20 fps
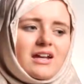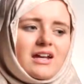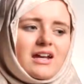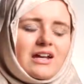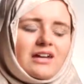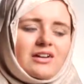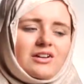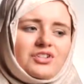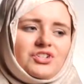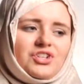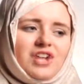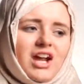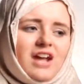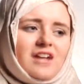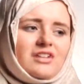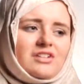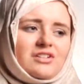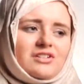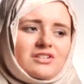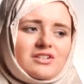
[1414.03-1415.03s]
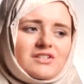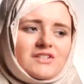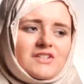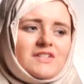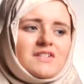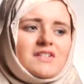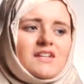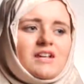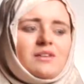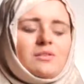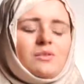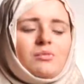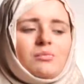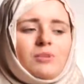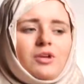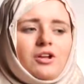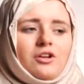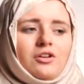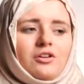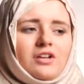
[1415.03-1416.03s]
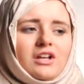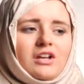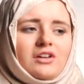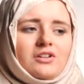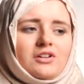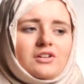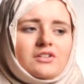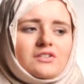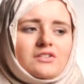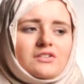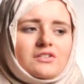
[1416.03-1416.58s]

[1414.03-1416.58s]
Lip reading: And I checked, and I could see it with my own eyes.